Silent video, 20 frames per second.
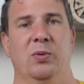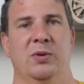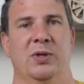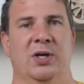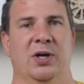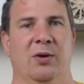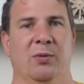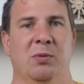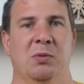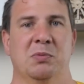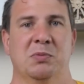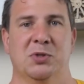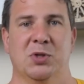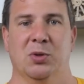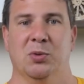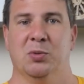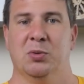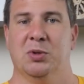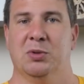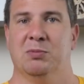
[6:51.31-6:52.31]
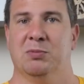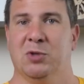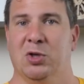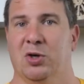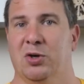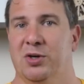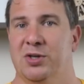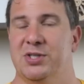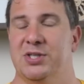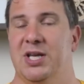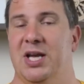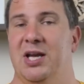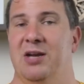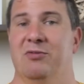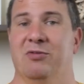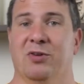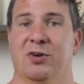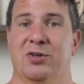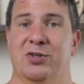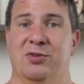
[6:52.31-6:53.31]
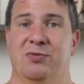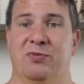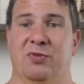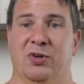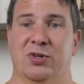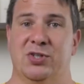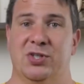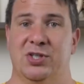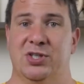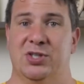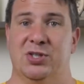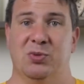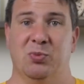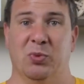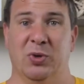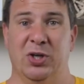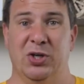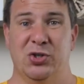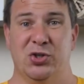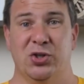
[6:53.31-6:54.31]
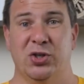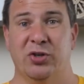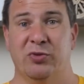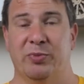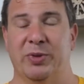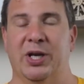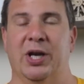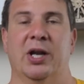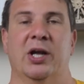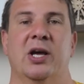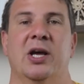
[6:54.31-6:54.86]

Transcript: You know, so current state versus what it should have been.